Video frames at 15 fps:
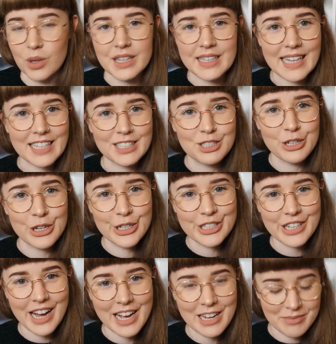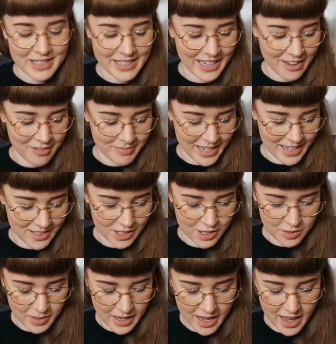2 times that I've been to
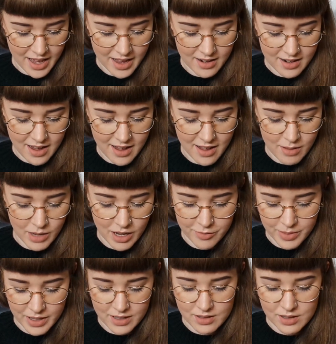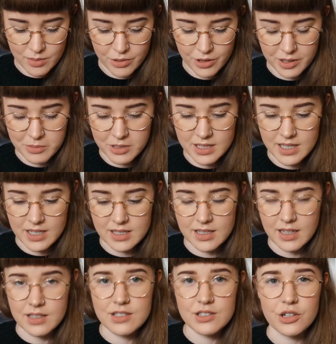Japan. I've been to the Pokemon
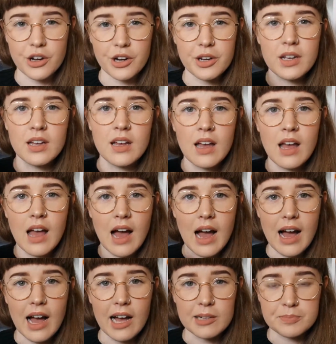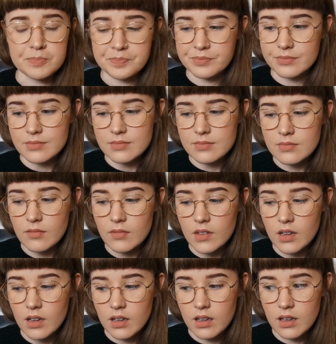Center, so
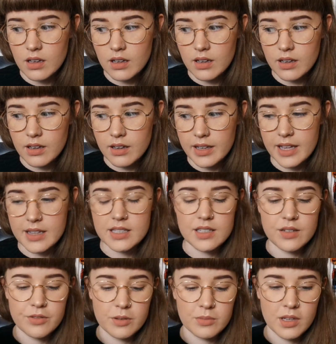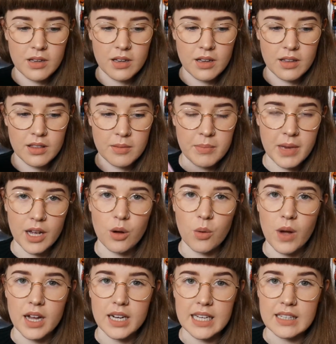yeah, these are from the mega
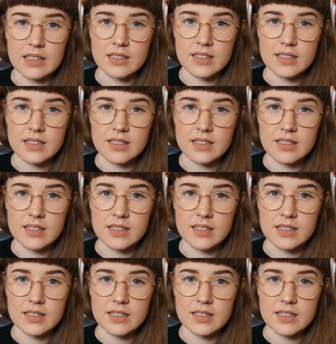one in